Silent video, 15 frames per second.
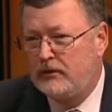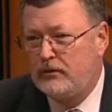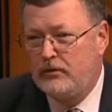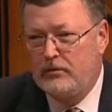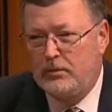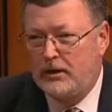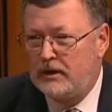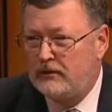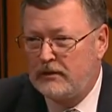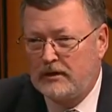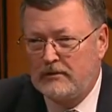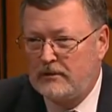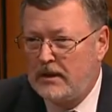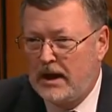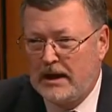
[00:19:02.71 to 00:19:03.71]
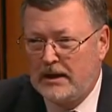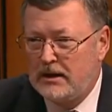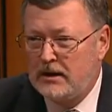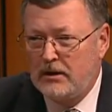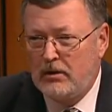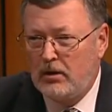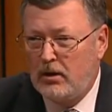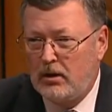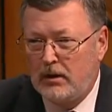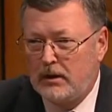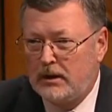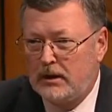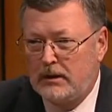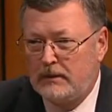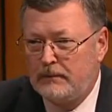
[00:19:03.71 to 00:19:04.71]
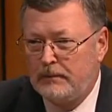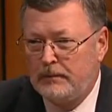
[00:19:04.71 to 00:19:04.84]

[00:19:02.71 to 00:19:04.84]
food place, that's not it at all.